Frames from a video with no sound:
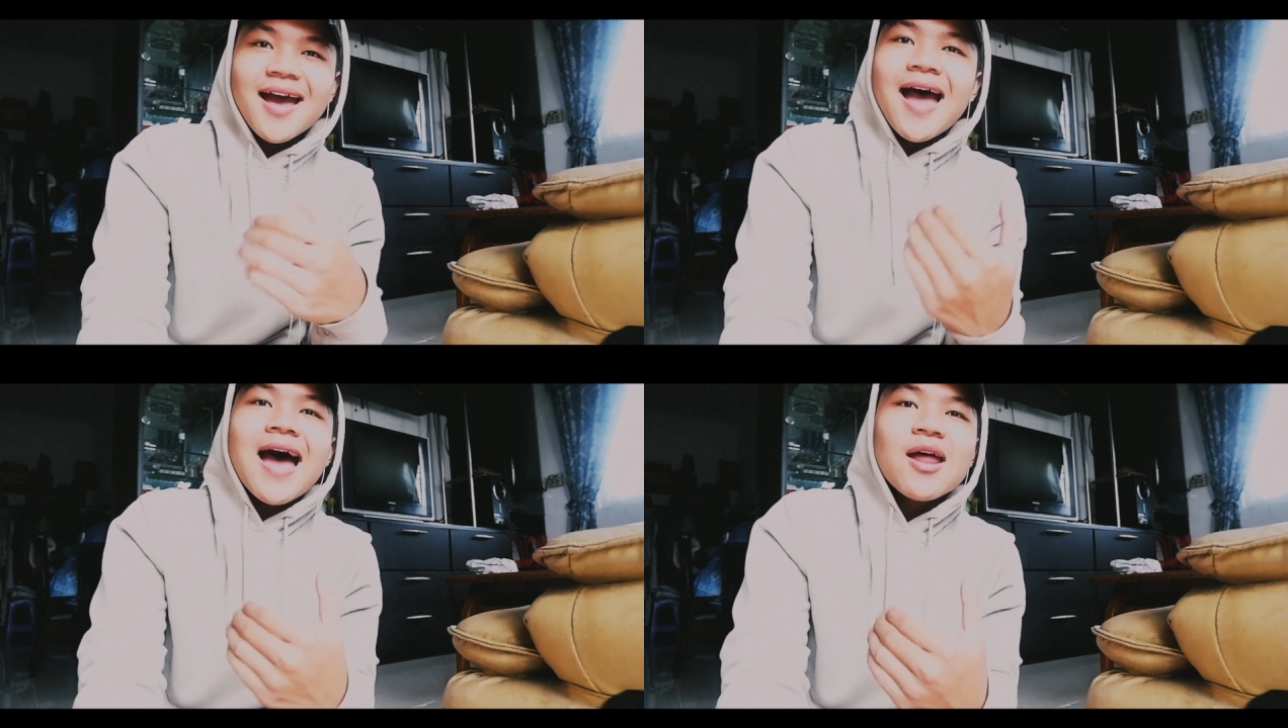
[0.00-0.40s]

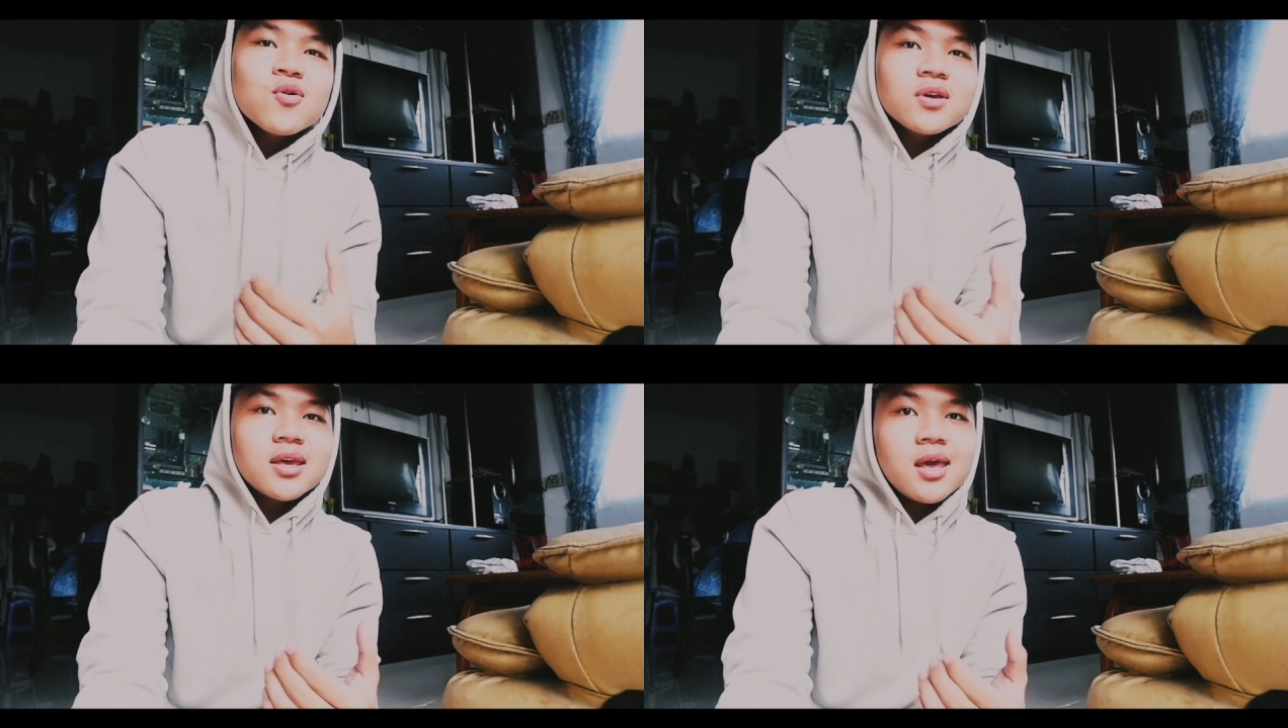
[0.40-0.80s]
I
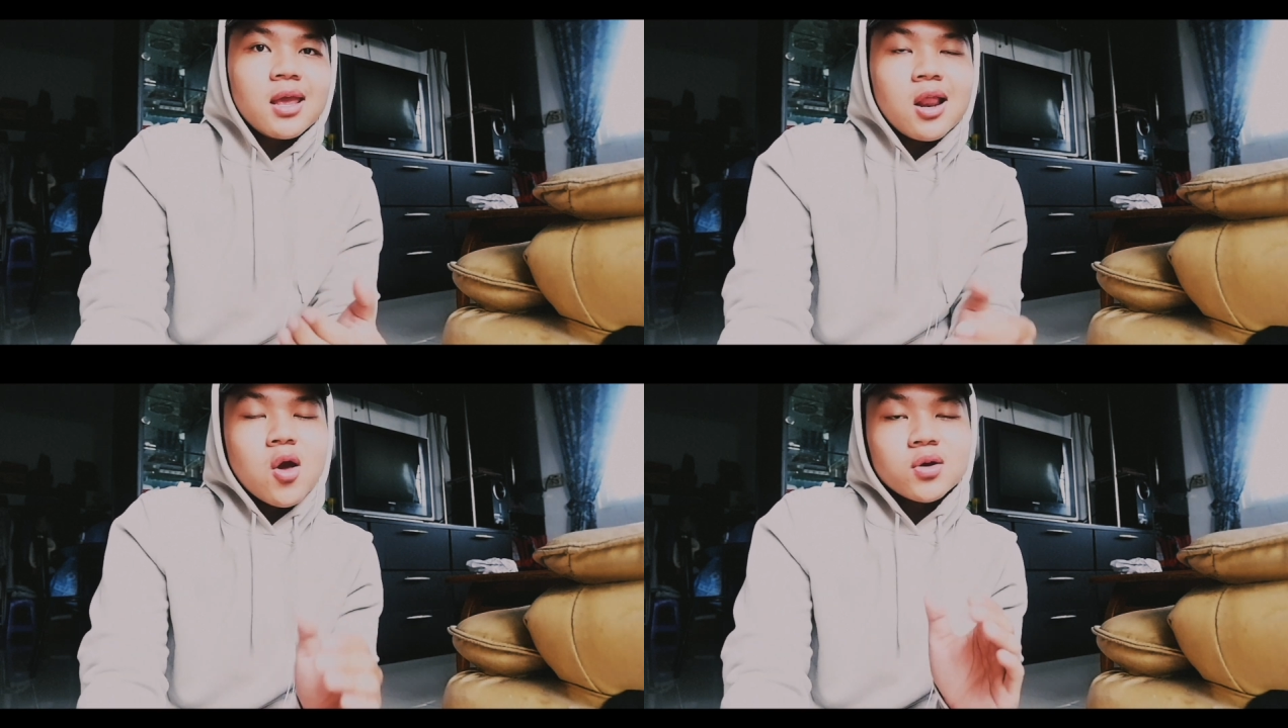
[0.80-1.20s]
don't
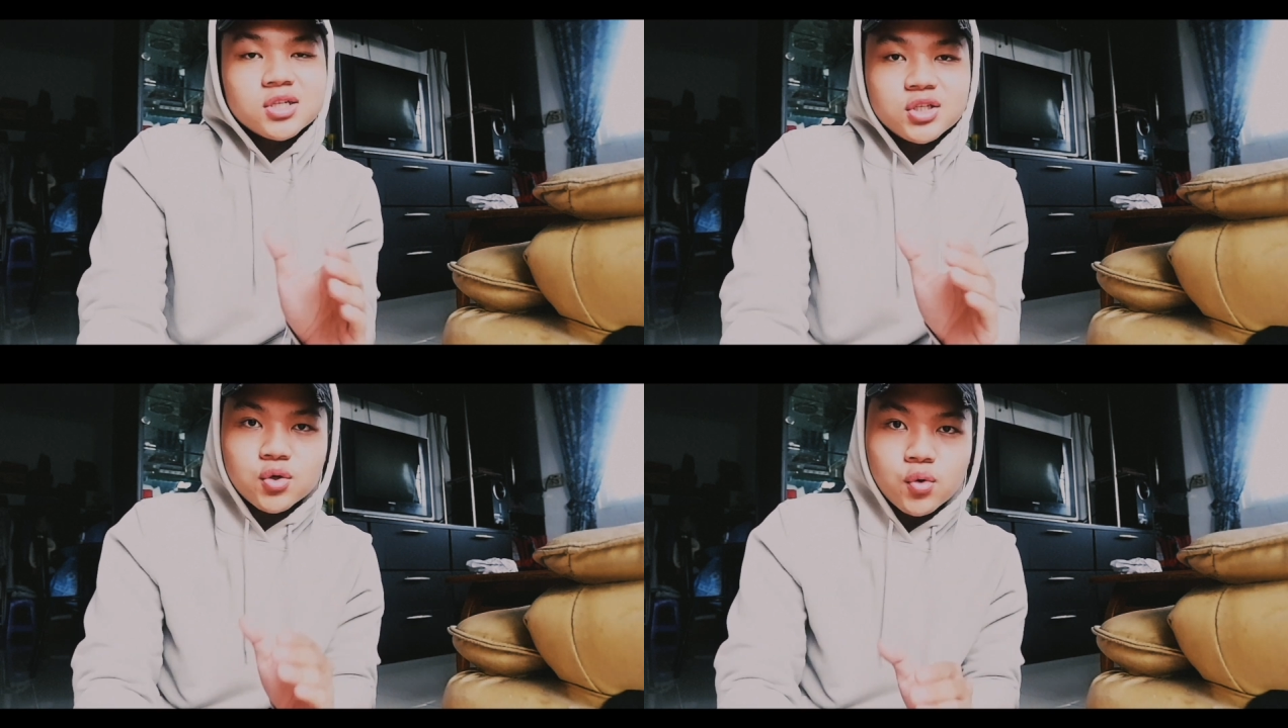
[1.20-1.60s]
care long
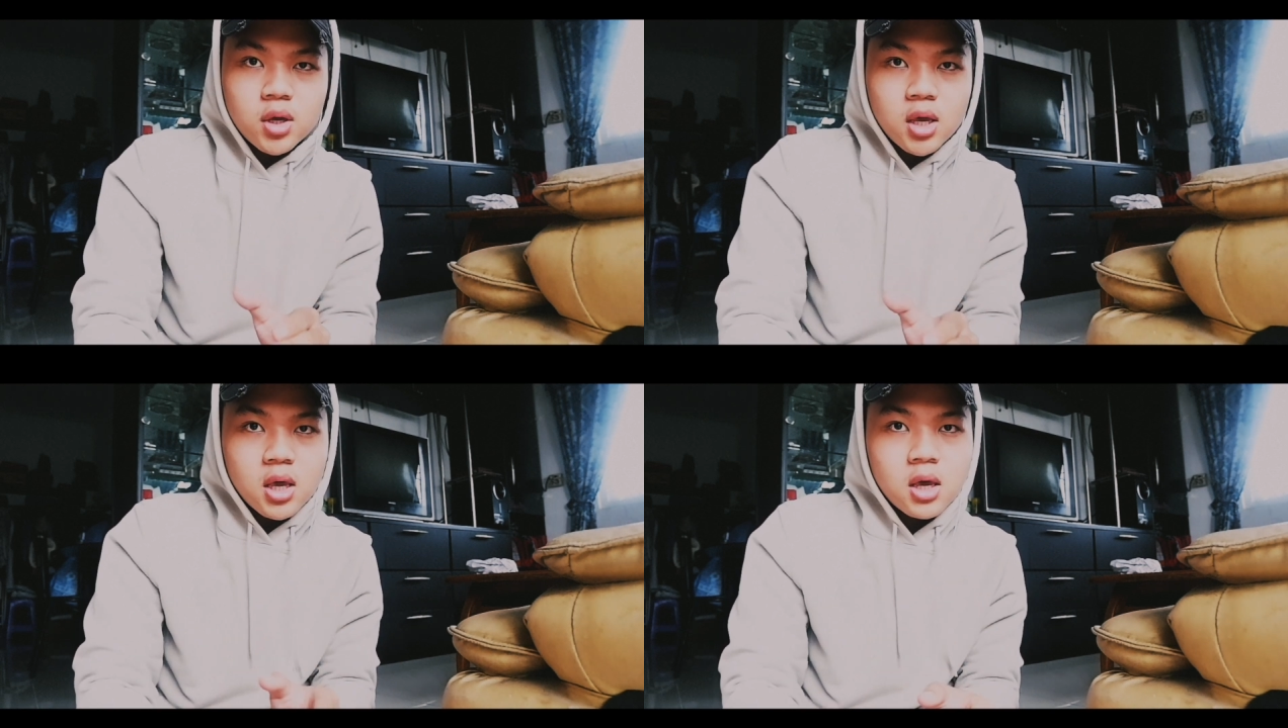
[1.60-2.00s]
as you're
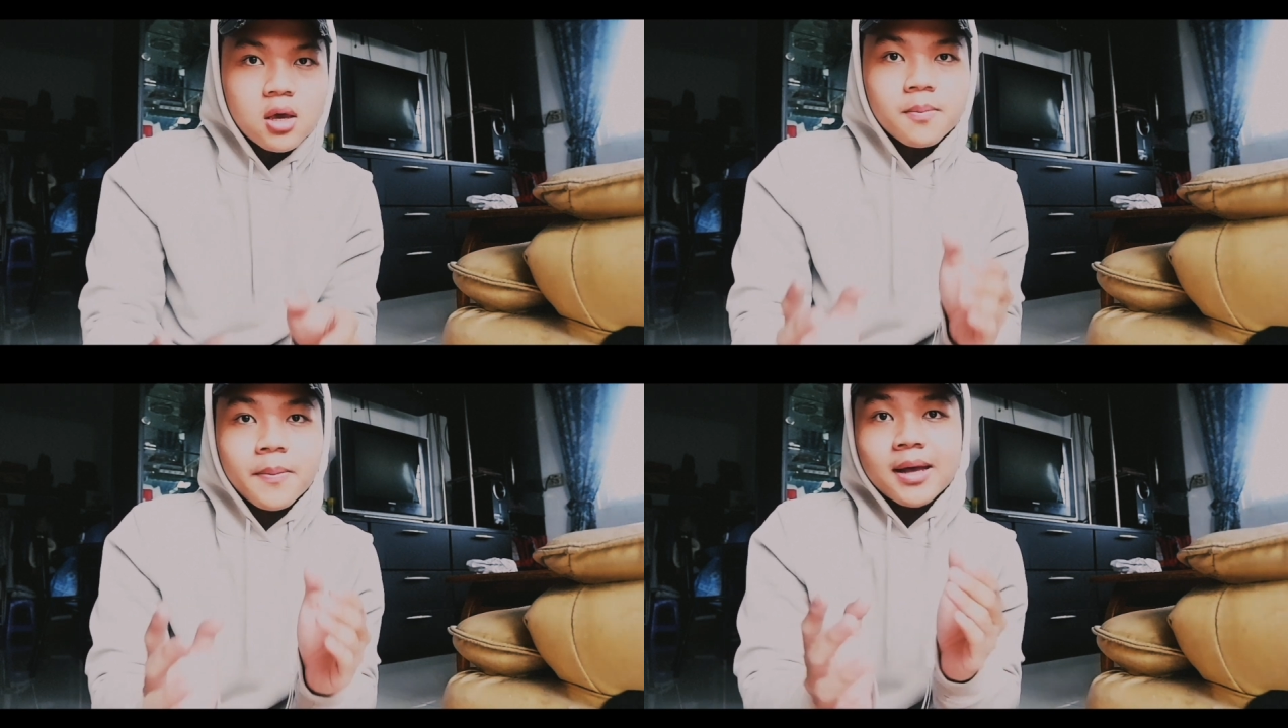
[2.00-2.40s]

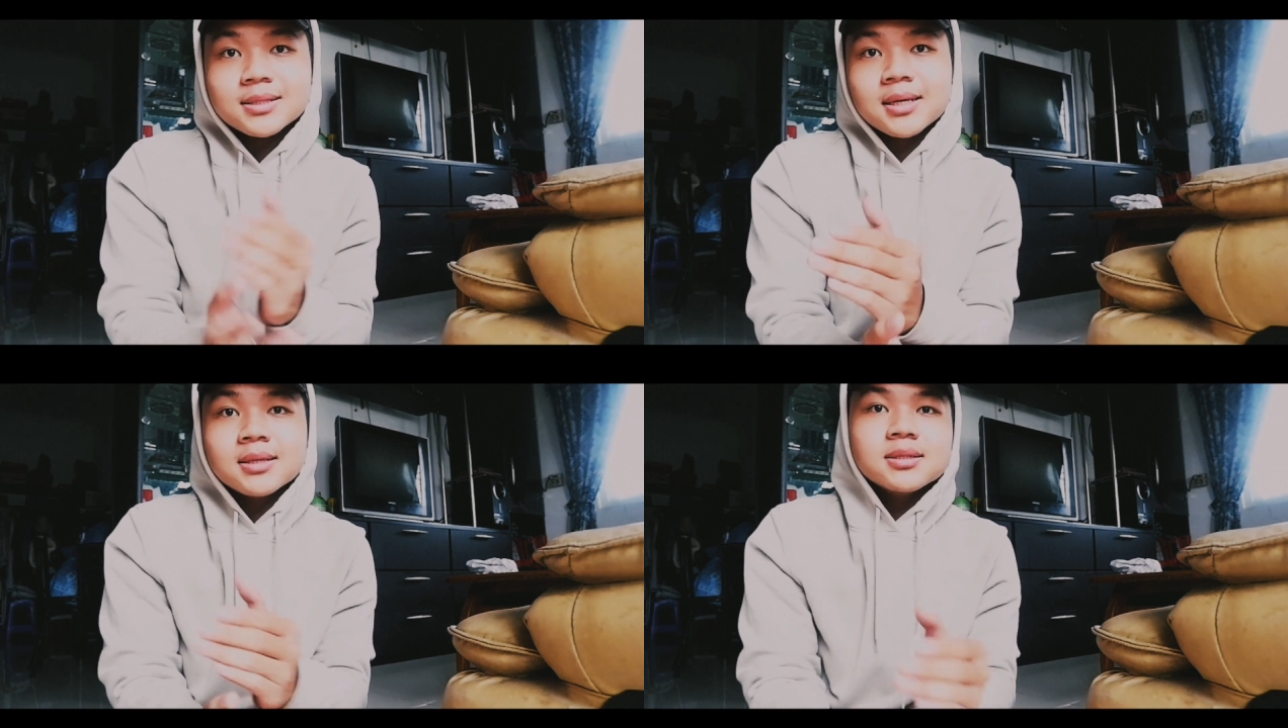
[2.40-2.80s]
here by
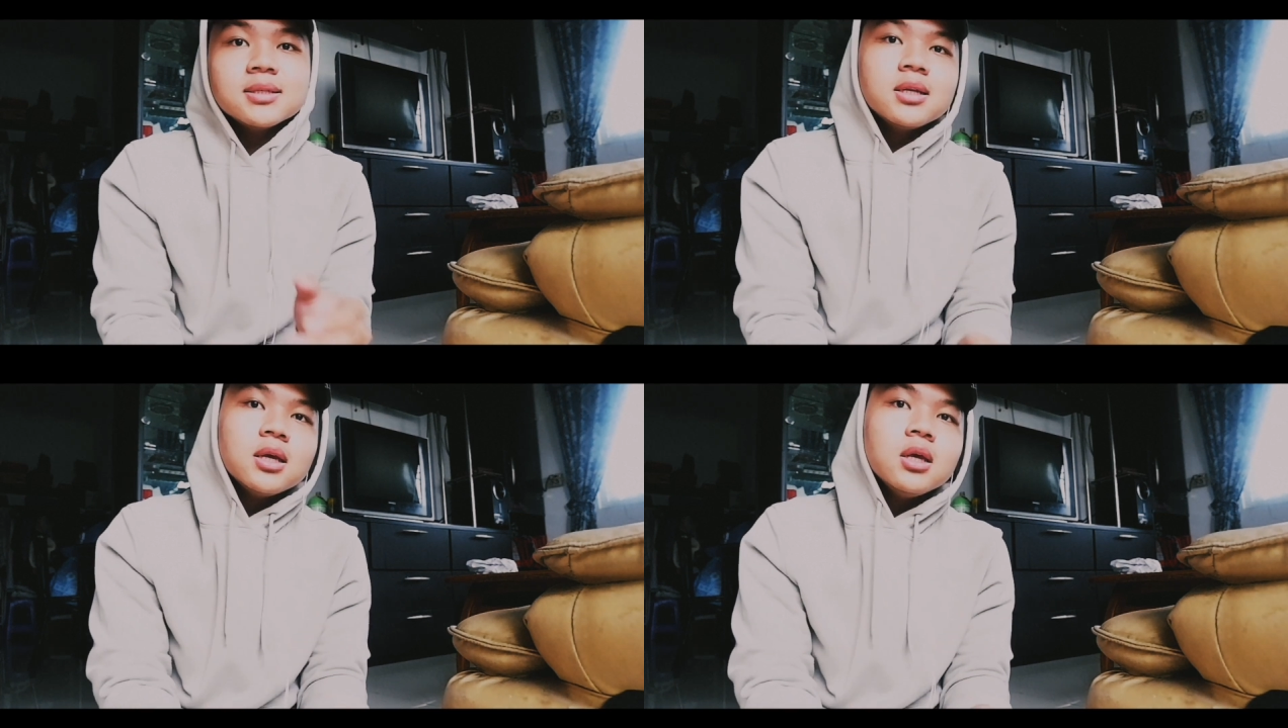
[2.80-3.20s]

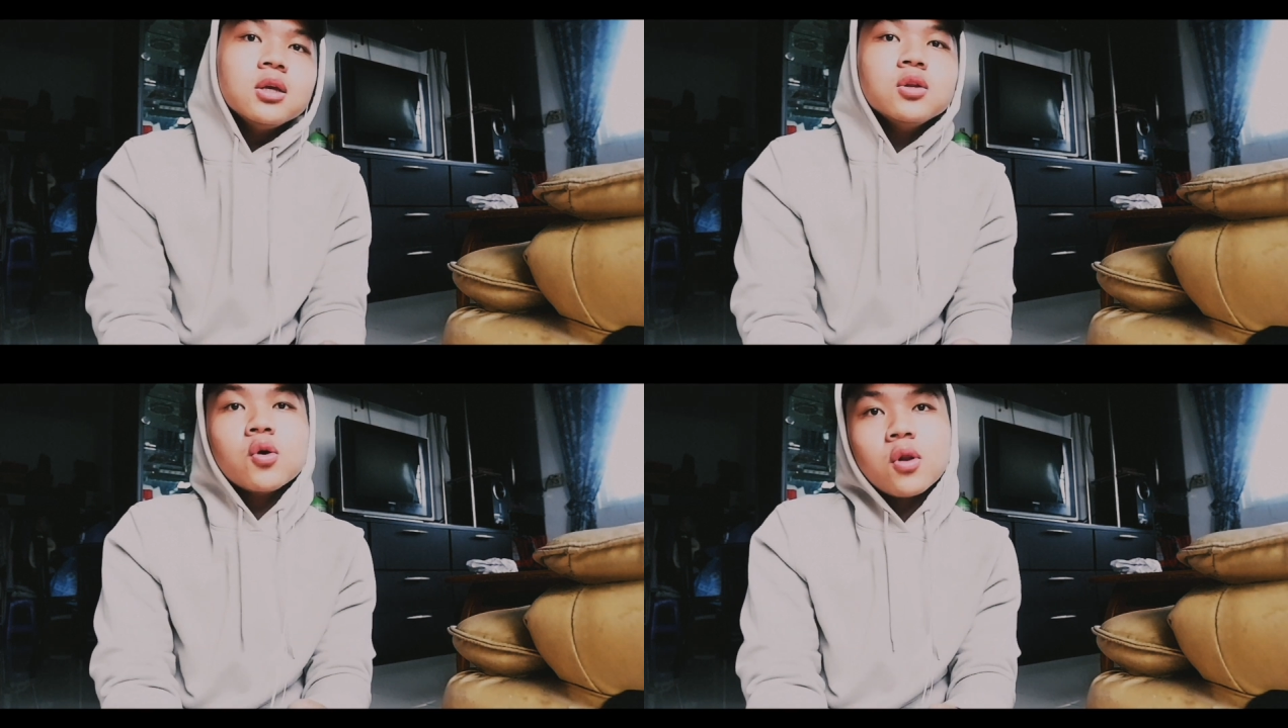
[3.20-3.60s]
10:30.